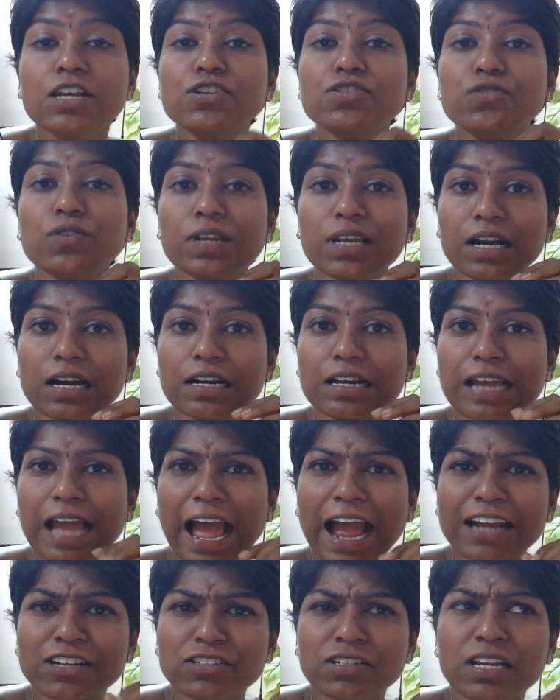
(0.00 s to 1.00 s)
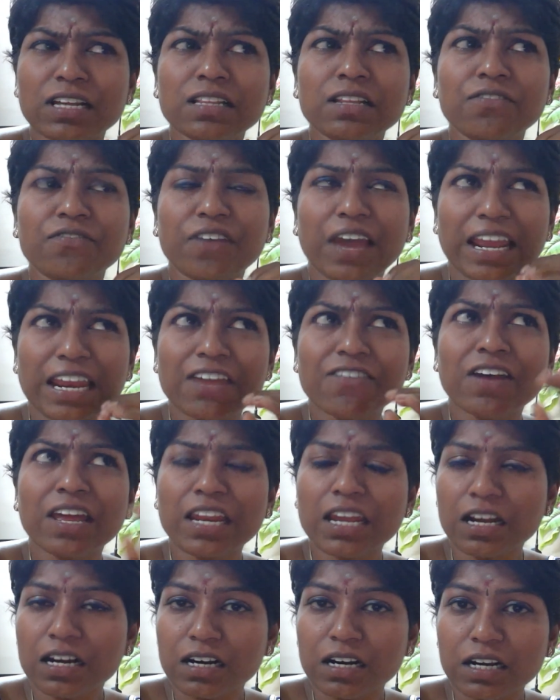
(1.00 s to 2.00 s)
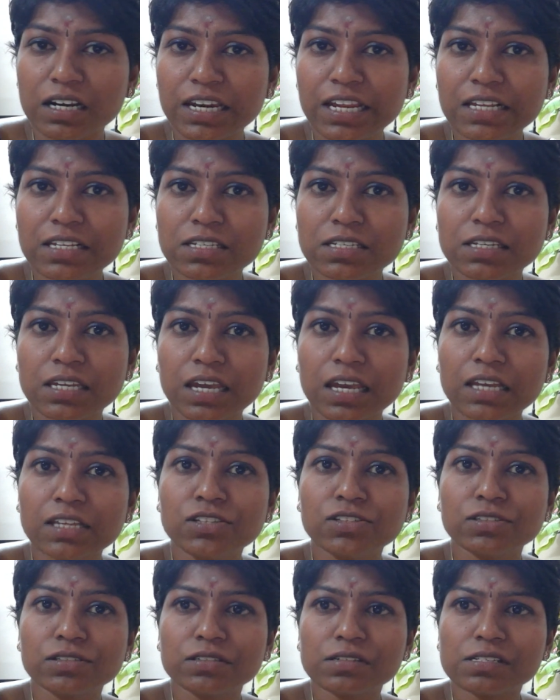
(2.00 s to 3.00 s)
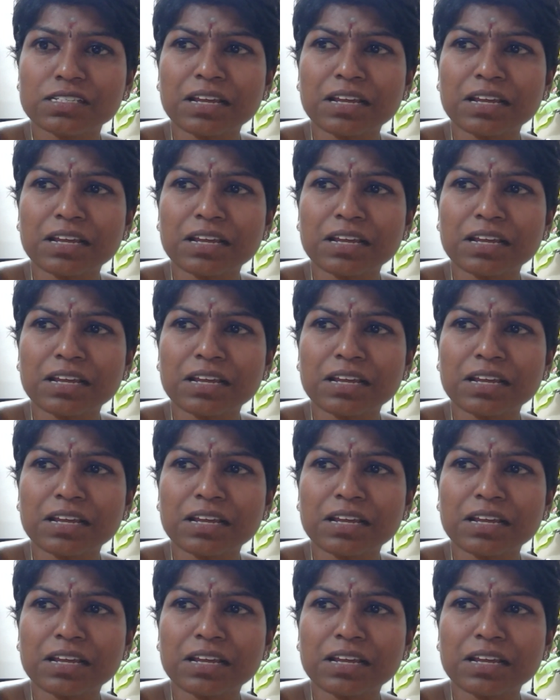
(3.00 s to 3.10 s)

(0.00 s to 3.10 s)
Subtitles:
So actually in the very, very early stage,